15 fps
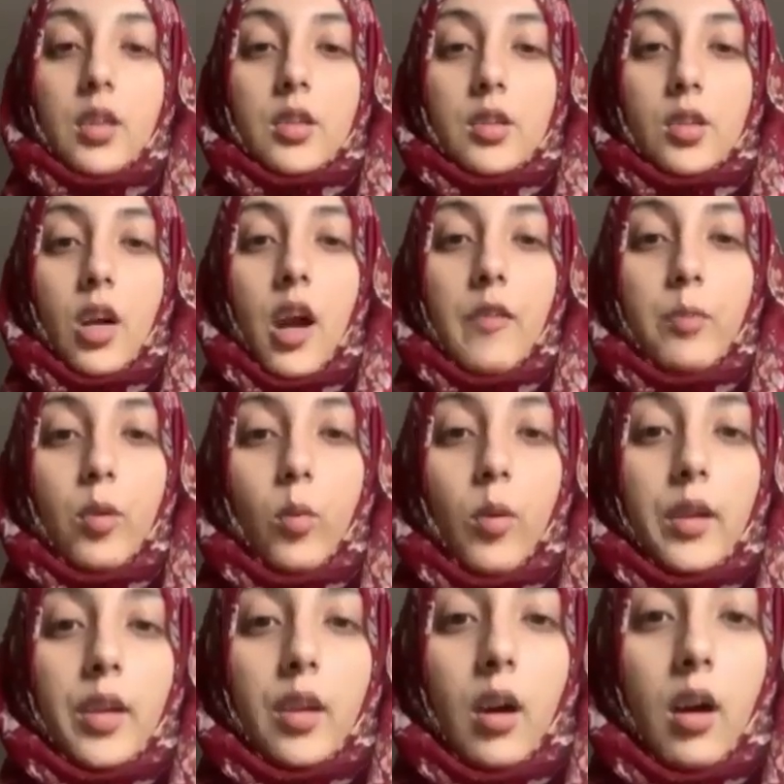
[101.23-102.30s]
So I've put
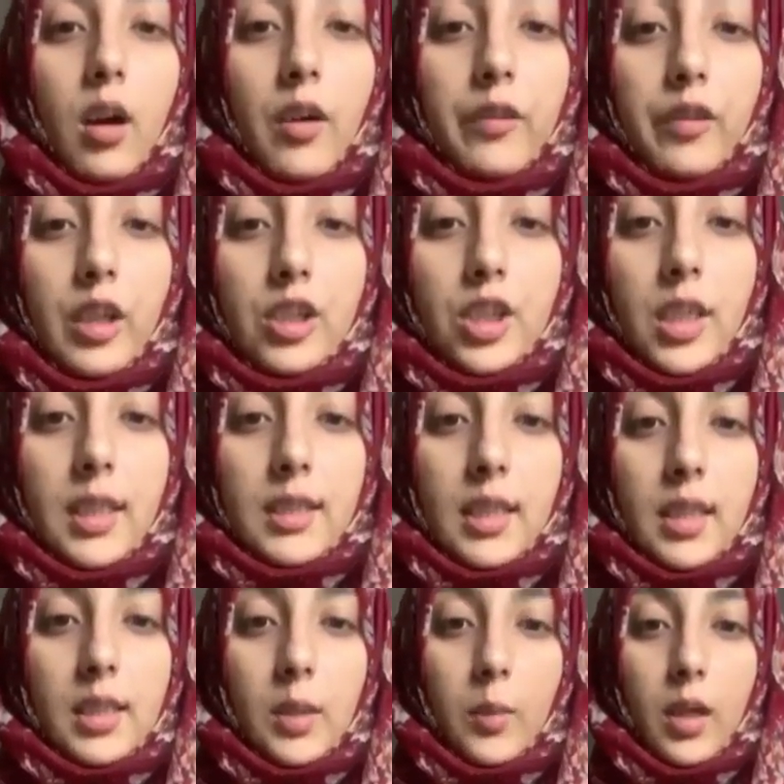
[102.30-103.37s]
1.5 green chilies
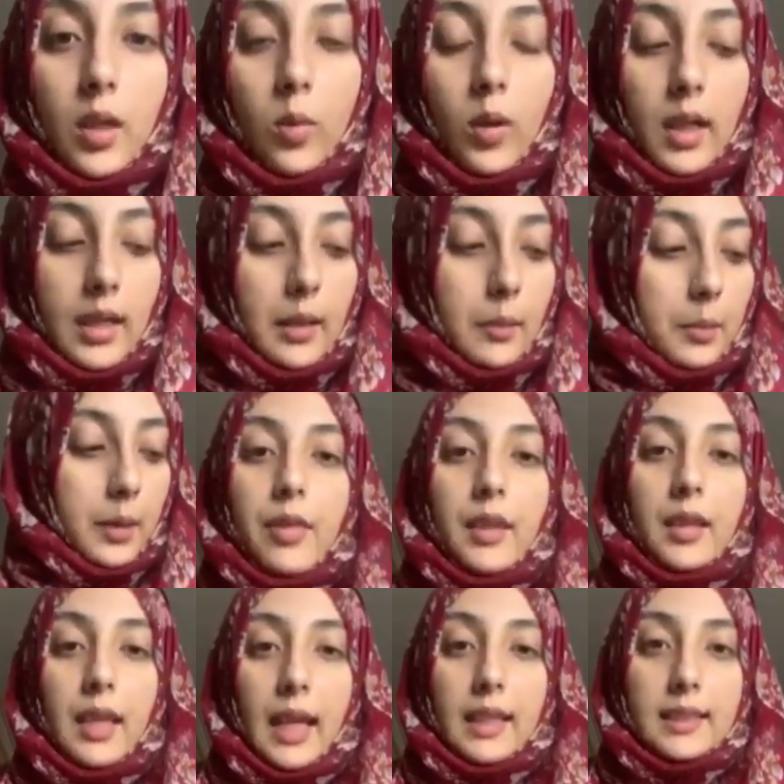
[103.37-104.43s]
because they were quite big.
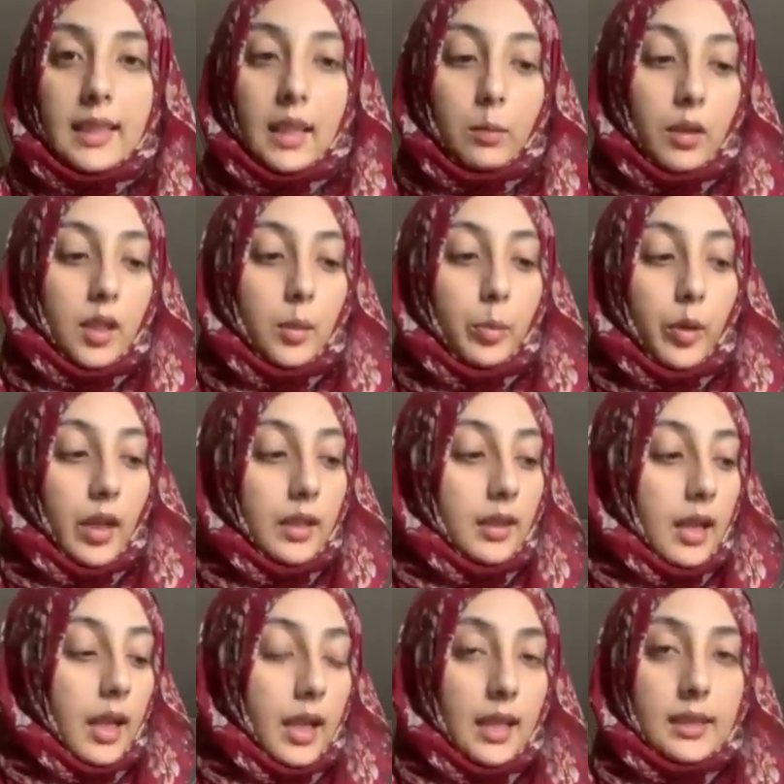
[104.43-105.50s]
The next thing we're going to put in
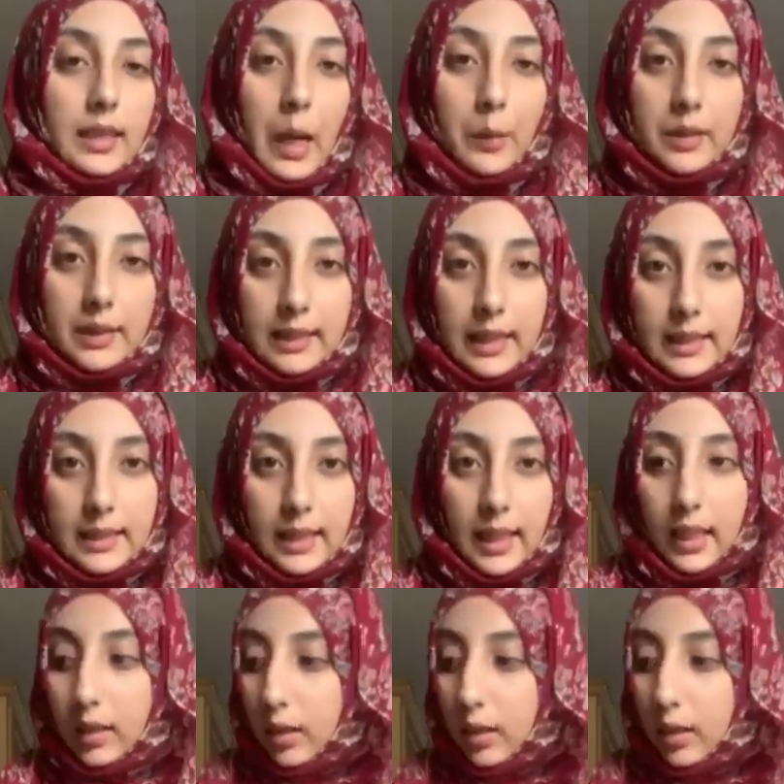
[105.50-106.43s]
there is our seasoning.